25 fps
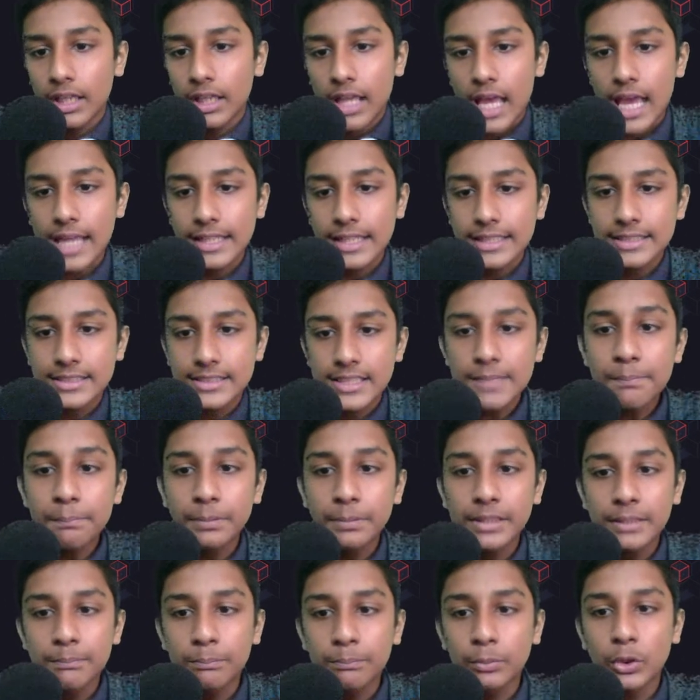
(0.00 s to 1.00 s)
And he
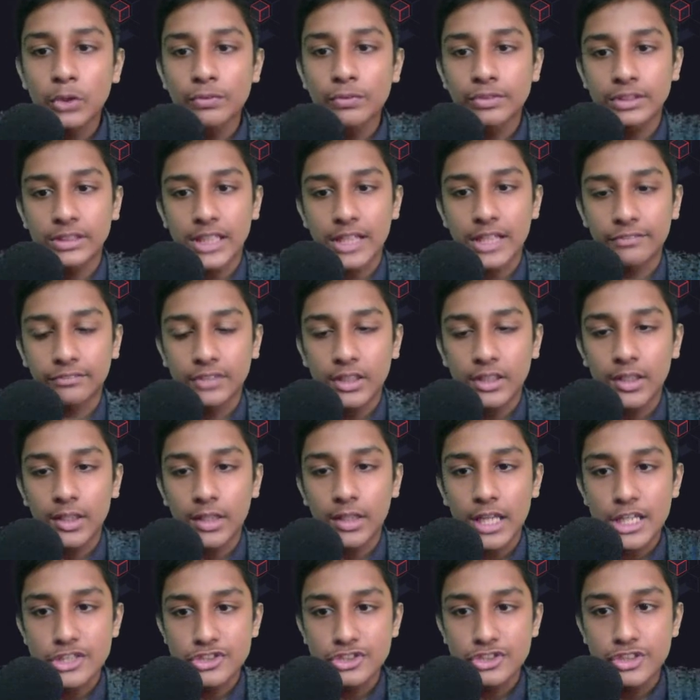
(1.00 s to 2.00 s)
simply proves it after
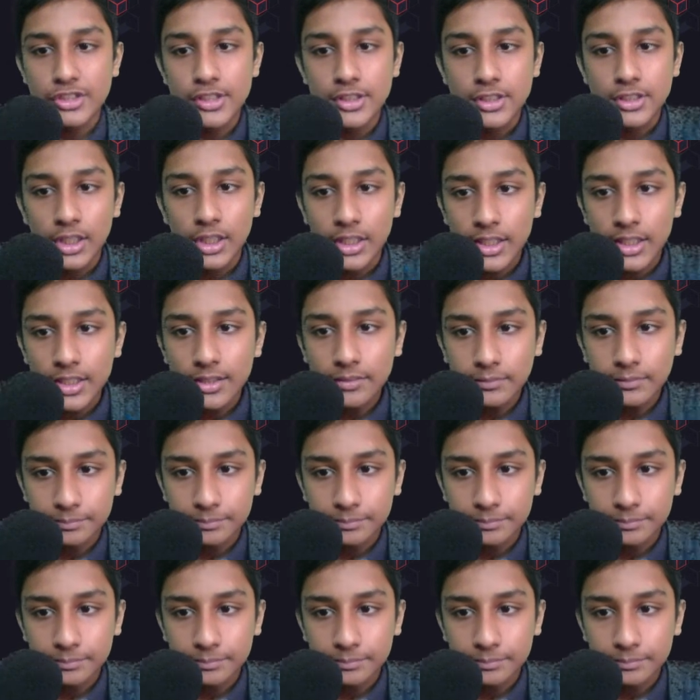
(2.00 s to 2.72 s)
hg3.